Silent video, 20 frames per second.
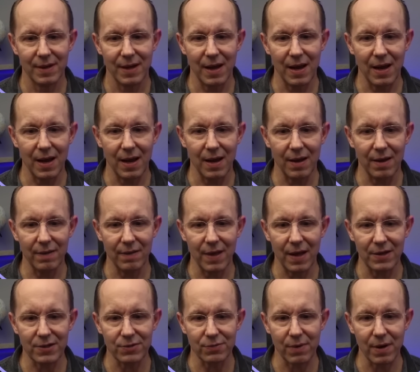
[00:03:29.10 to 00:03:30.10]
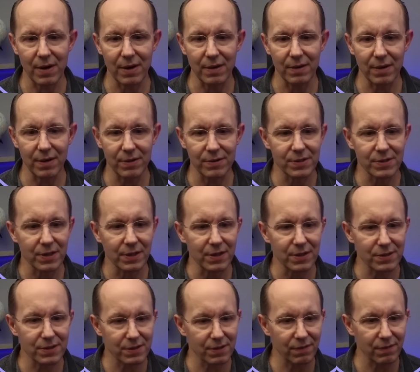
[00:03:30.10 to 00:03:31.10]
And that's right, there's the
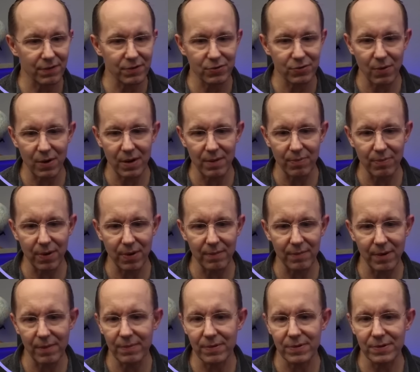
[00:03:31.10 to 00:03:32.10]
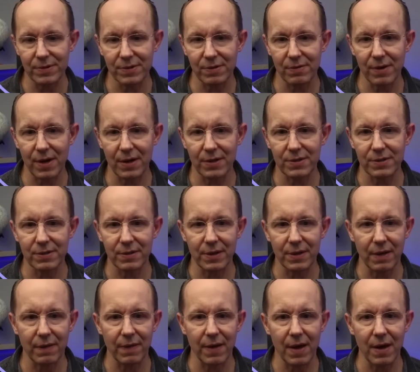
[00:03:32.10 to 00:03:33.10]
list of the 20 prime numbers, so excellent
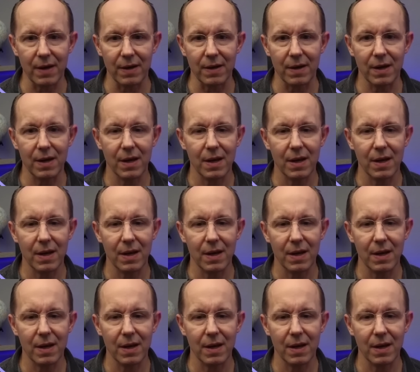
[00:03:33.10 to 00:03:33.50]
on that.